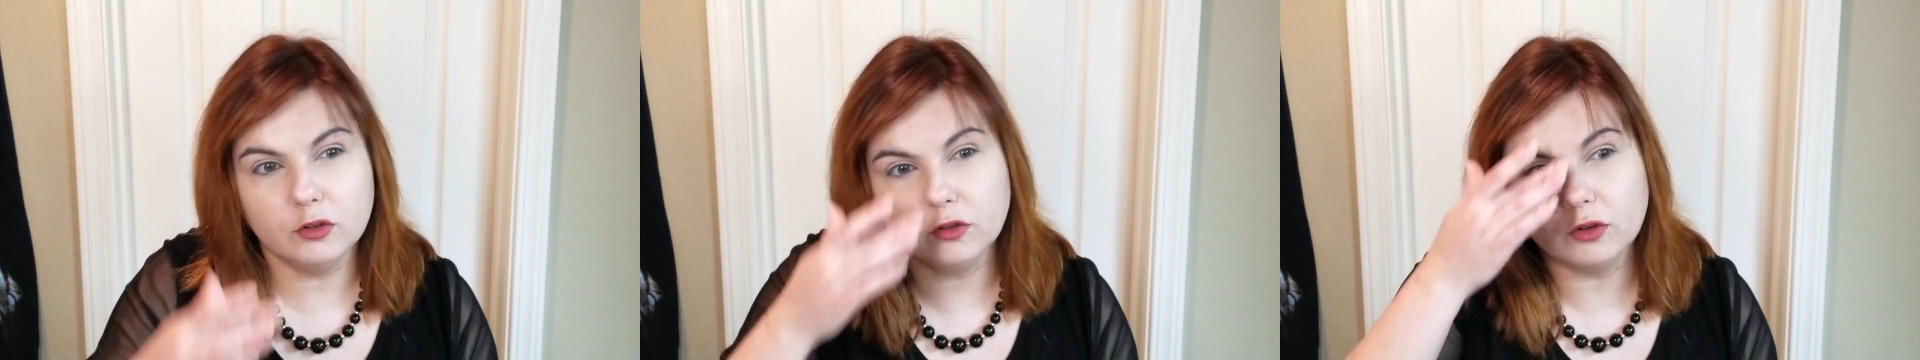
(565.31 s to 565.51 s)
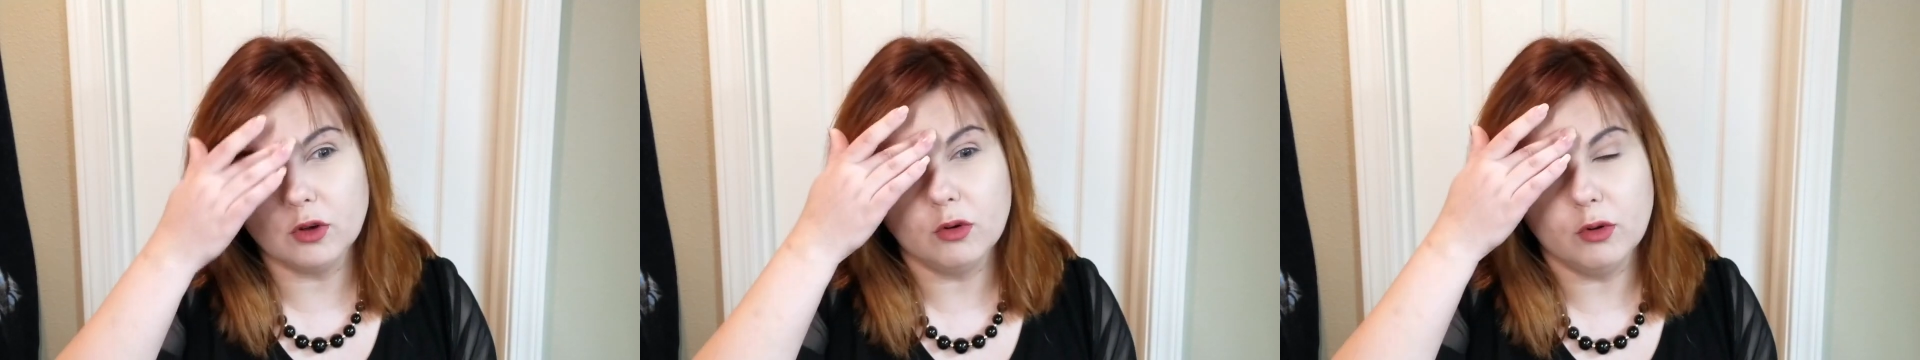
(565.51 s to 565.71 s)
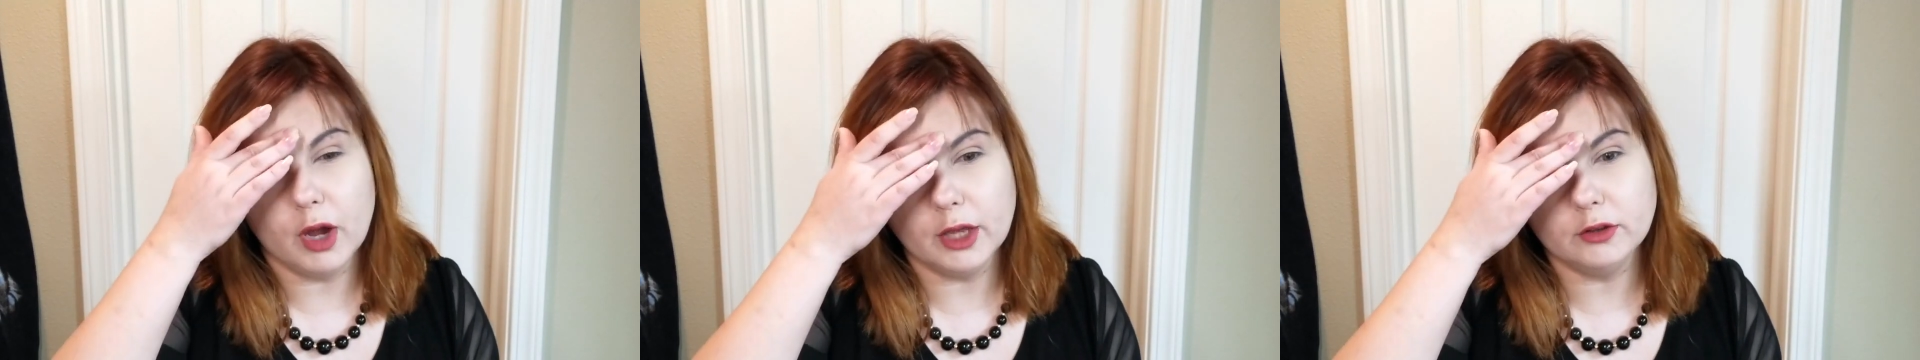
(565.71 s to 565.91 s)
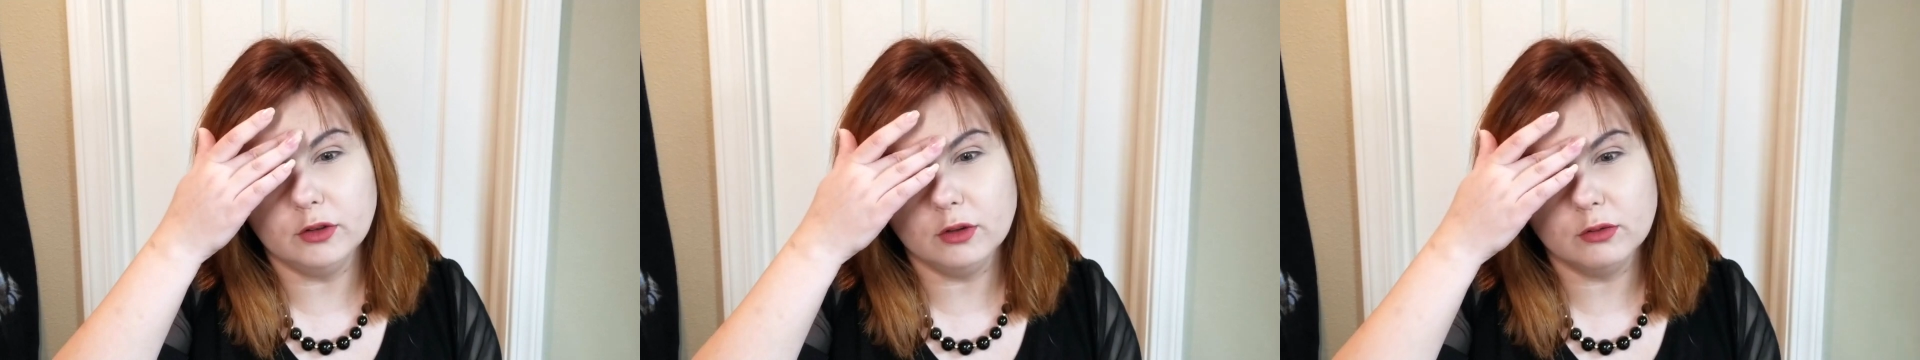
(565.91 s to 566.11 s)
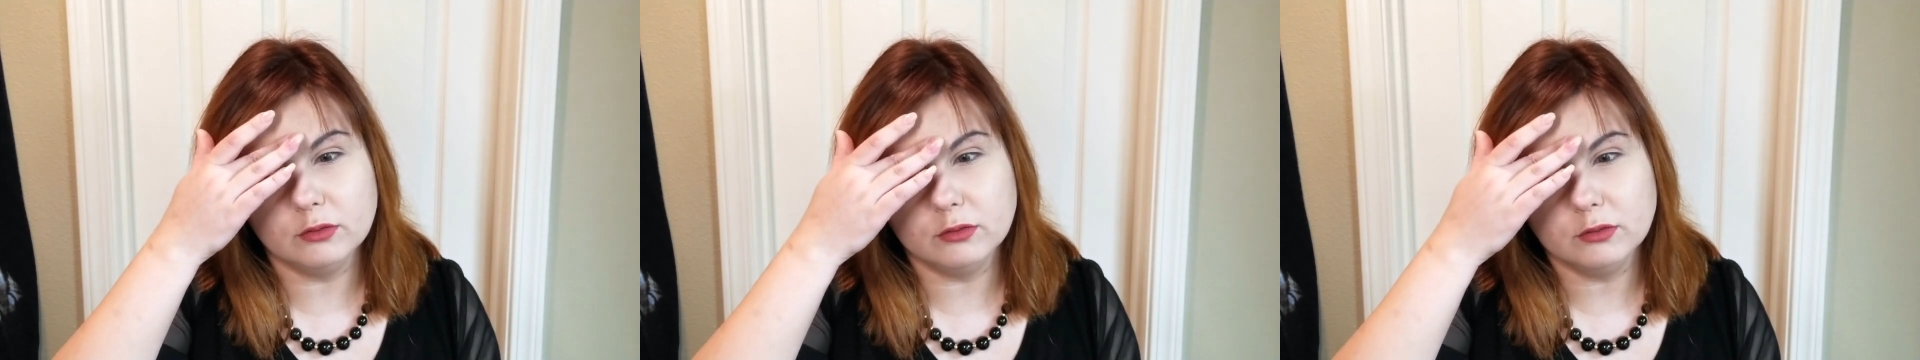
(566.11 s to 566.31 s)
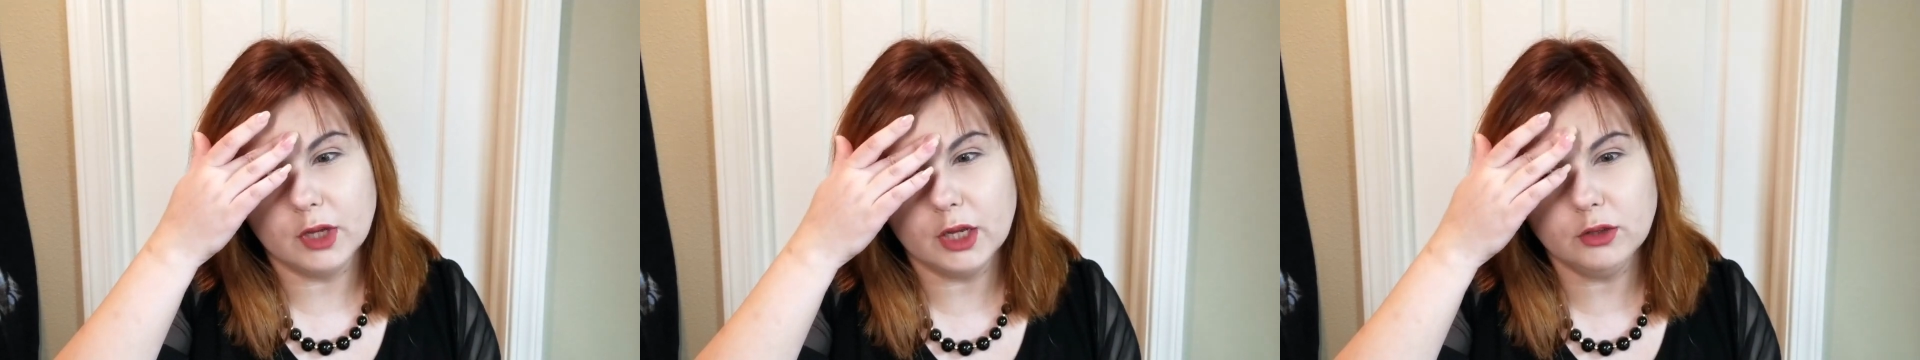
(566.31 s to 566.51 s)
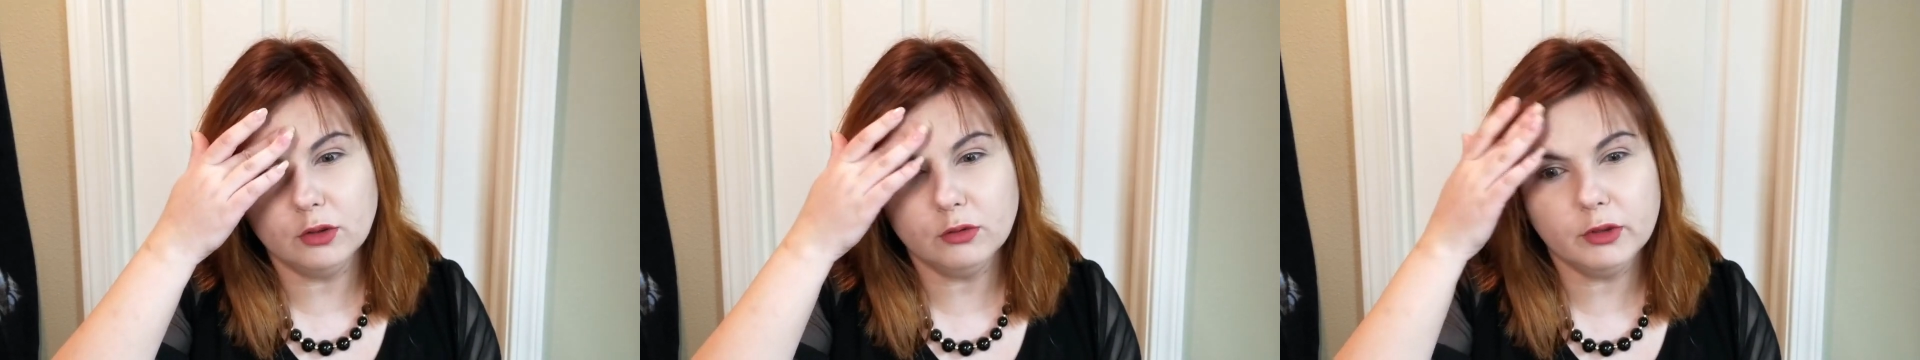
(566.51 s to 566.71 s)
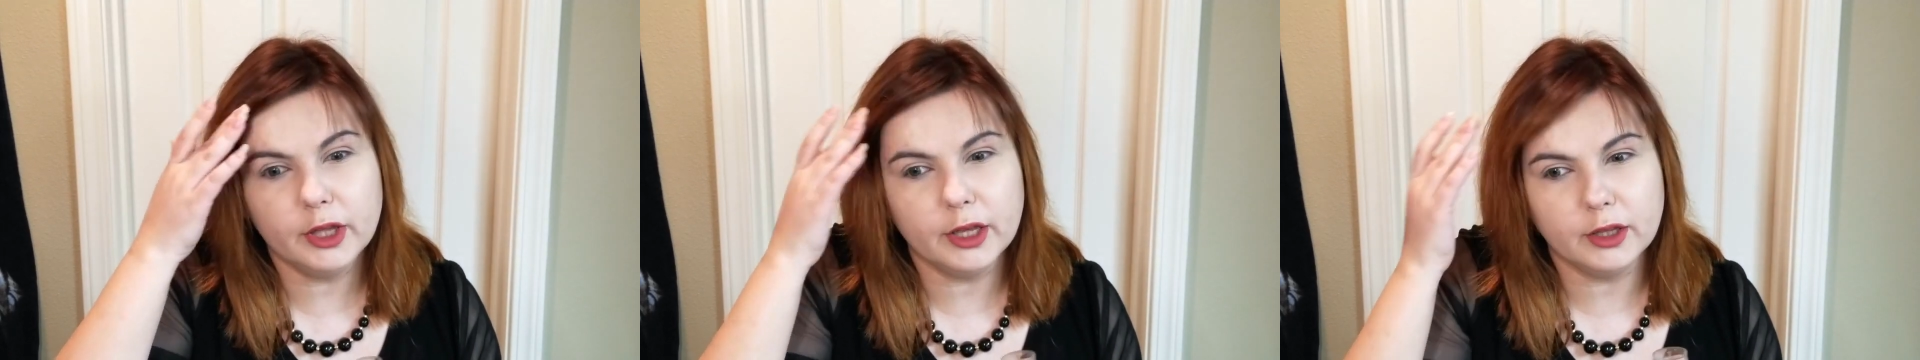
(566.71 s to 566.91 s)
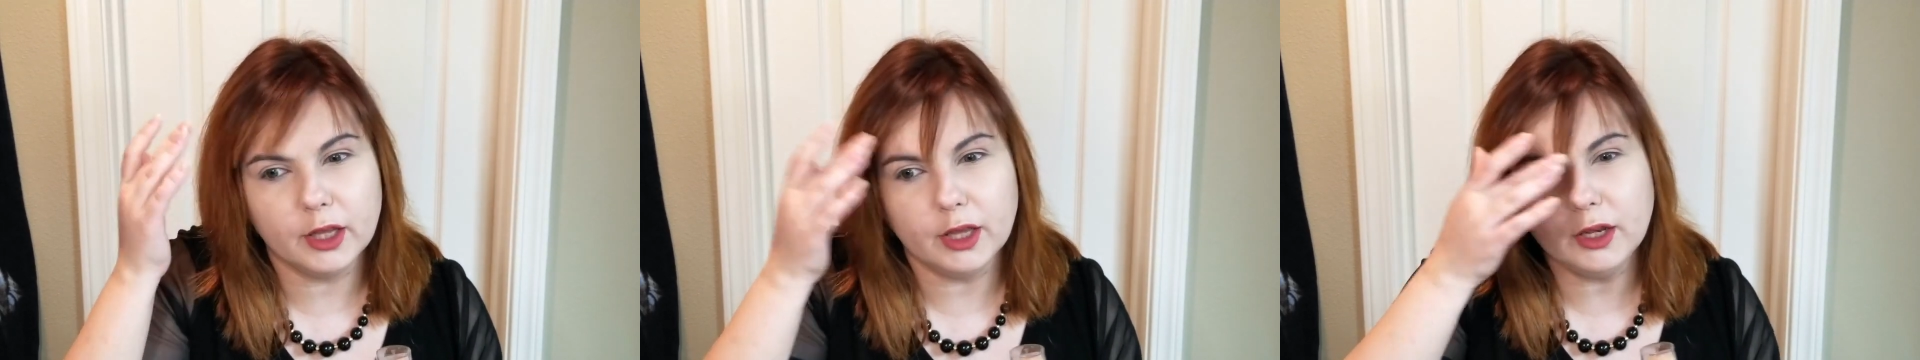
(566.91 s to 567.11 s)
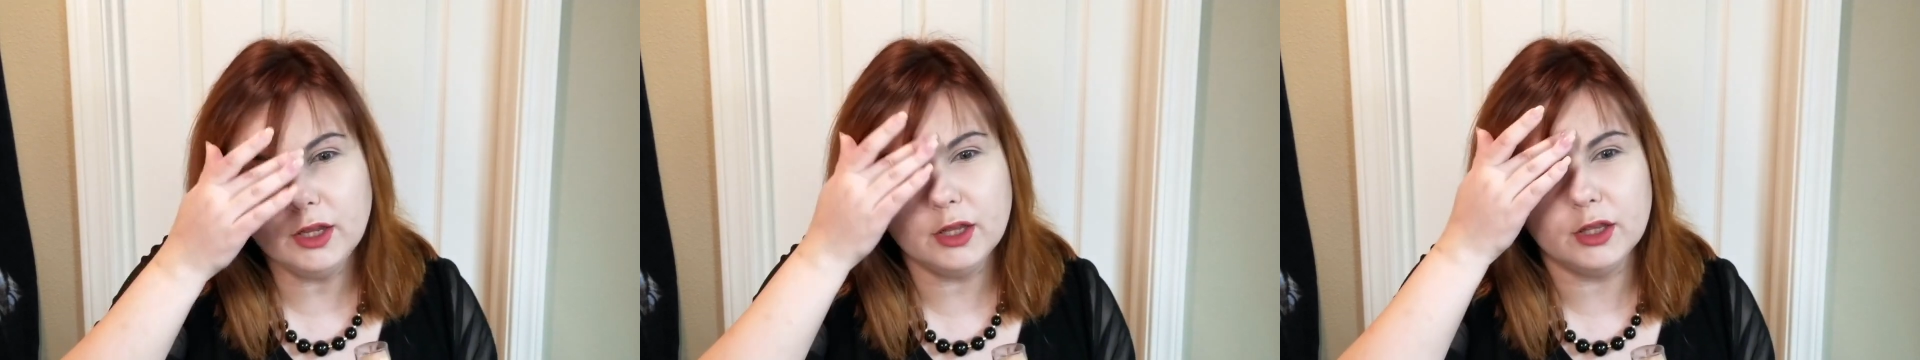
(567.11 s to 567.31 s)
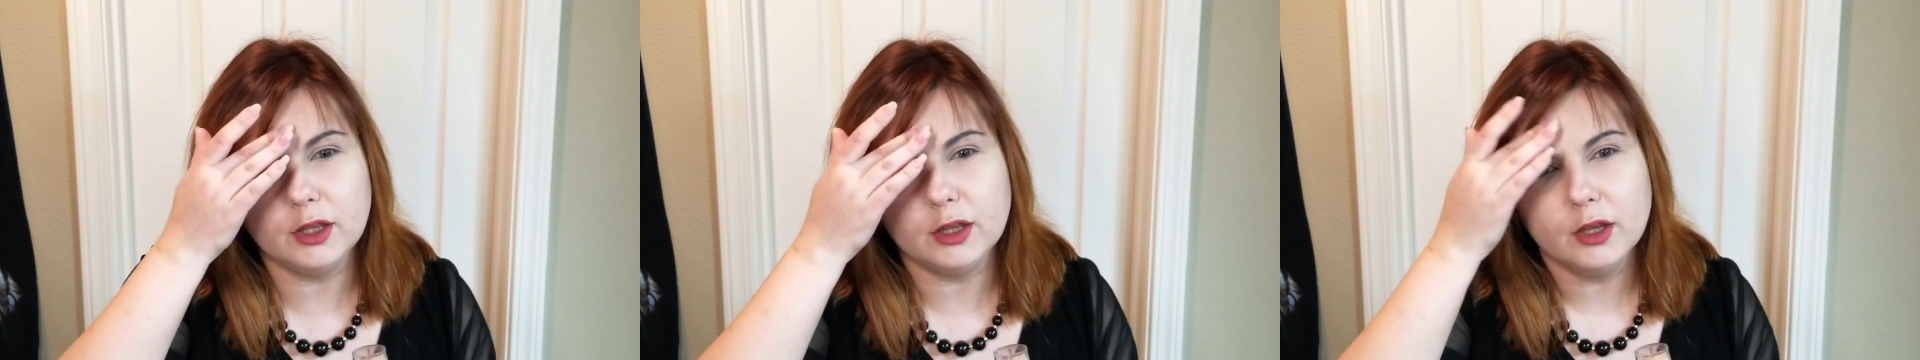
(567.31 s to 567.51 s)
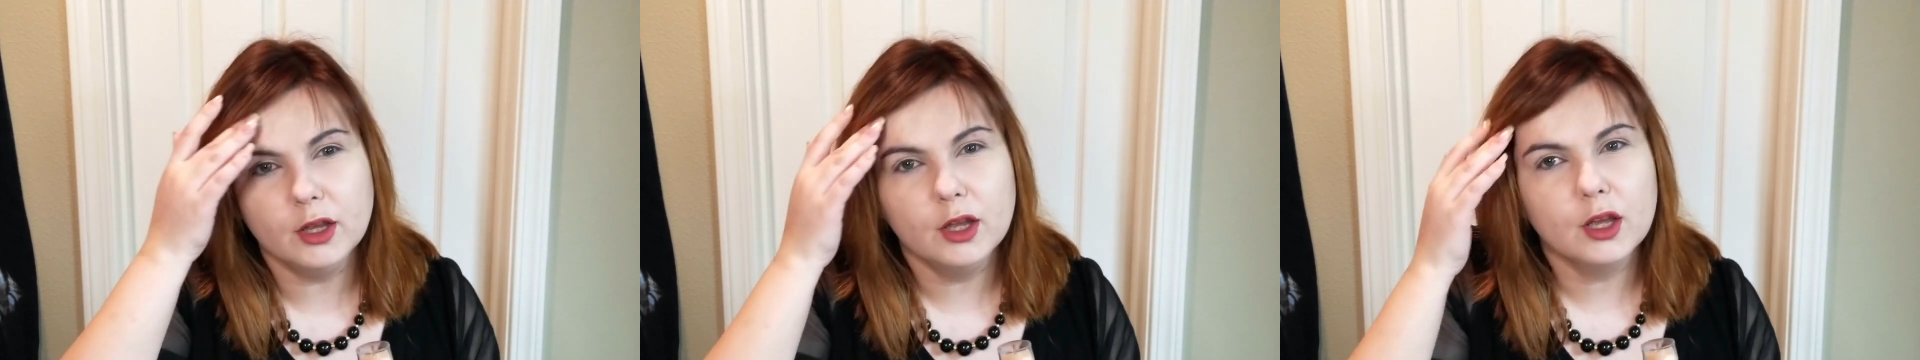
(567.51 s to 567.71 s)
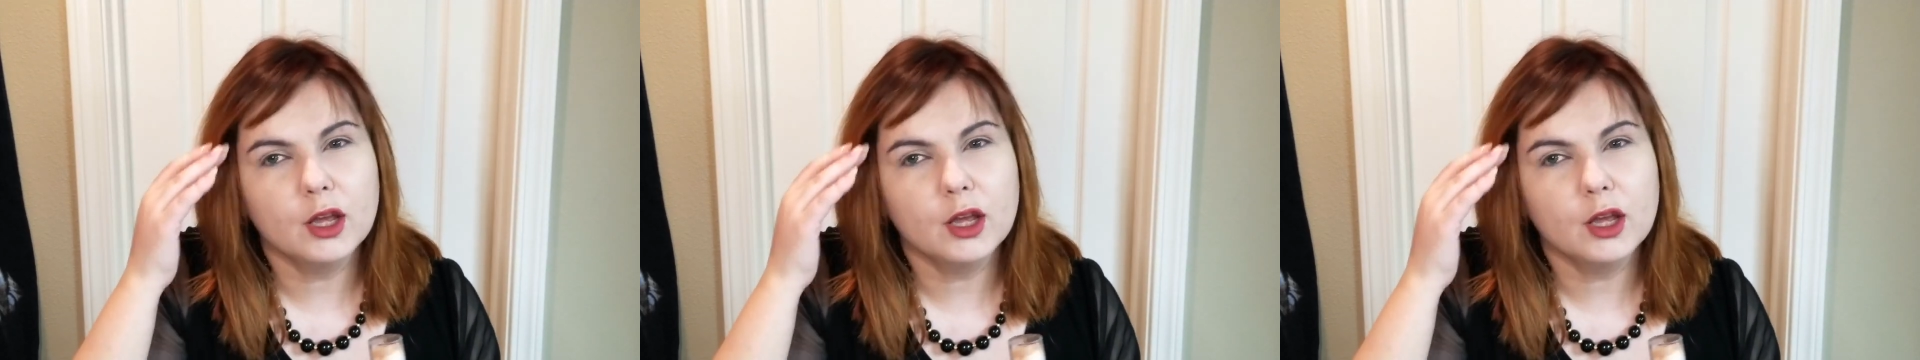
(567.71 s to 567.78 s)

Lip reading: so I don't get any